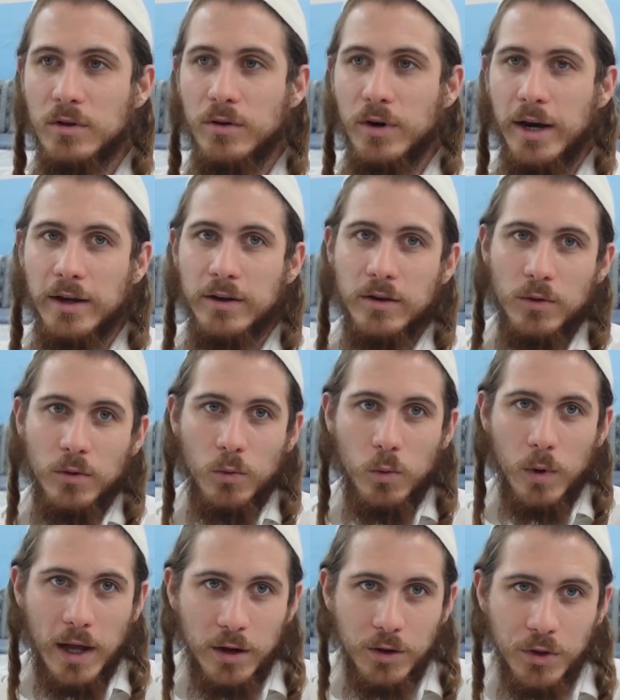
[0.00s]
right?
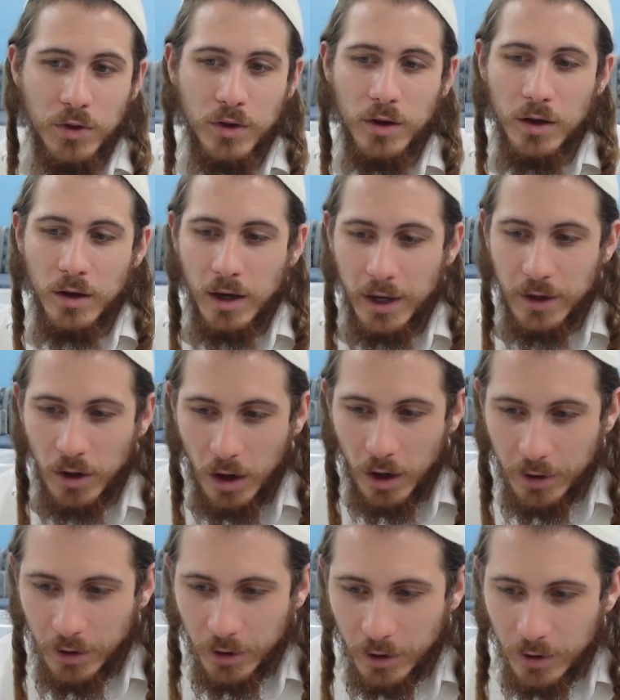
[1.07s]
Wealth and
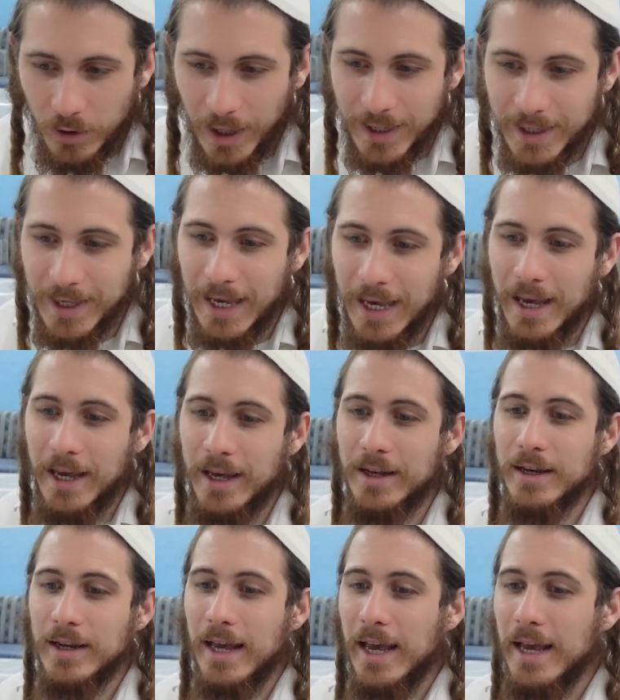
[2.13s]
honor. Al
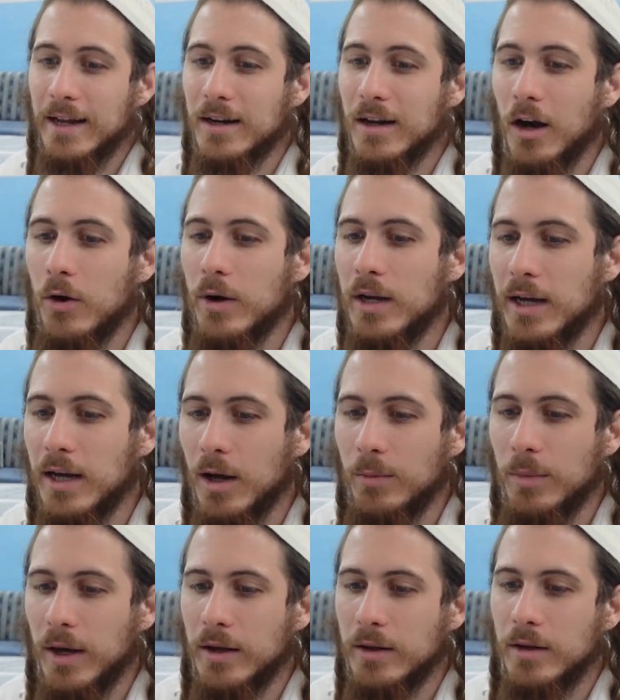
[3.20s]
ken ein ro'i
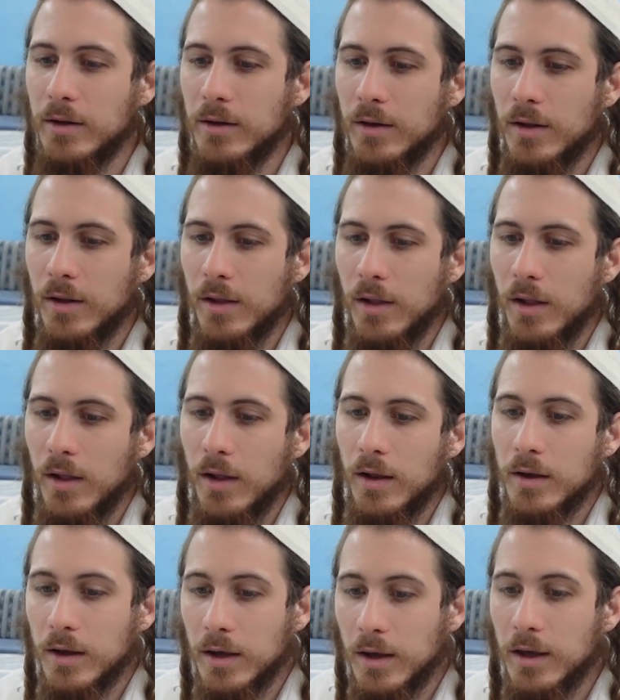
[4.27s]
l'chabed
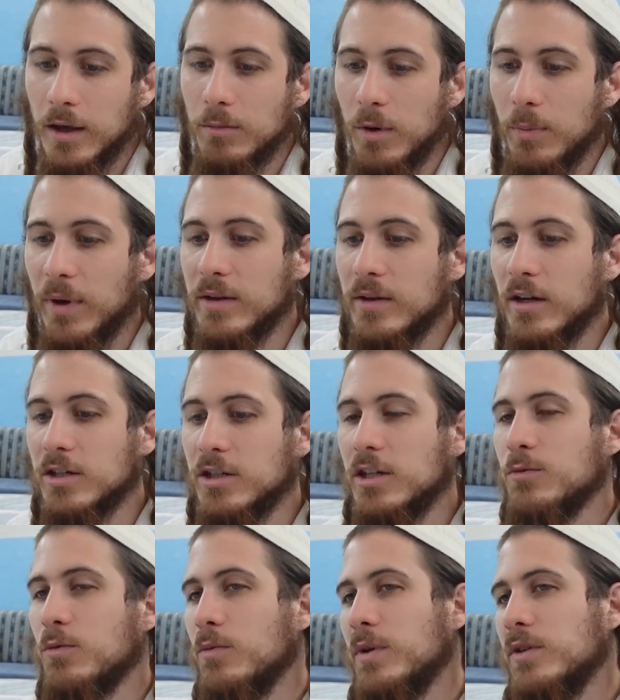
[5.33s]
ki im bepetach
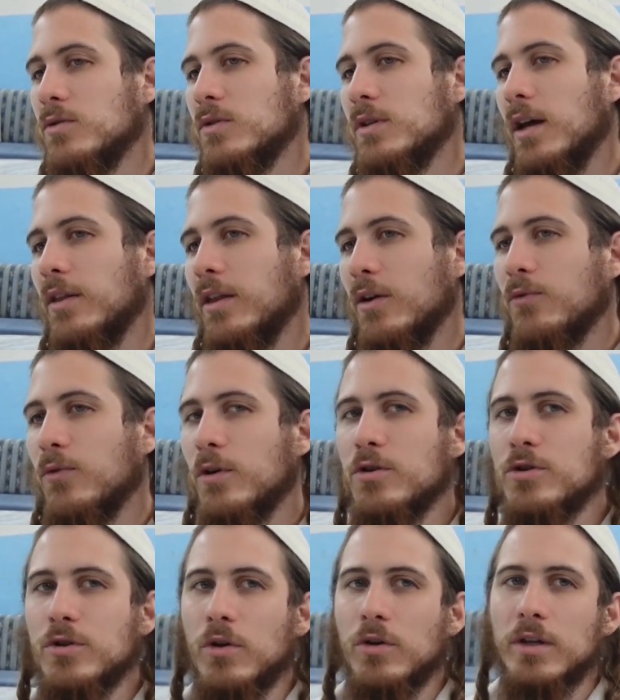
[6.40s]
she'esh bo mezuzah. Therefore, you
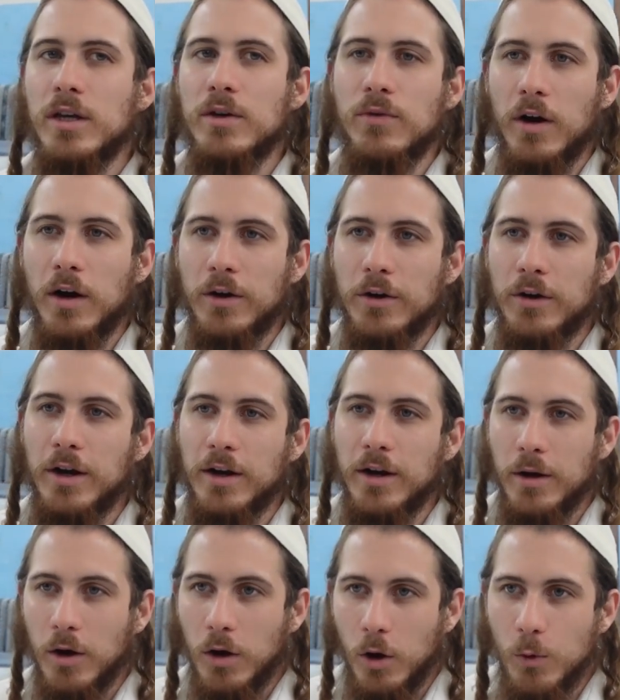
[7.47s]
should only give honor in
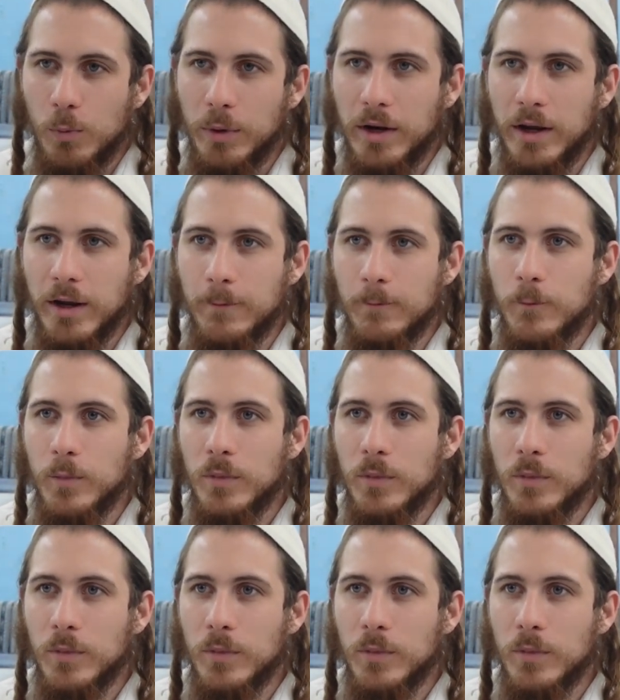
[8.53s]
an opening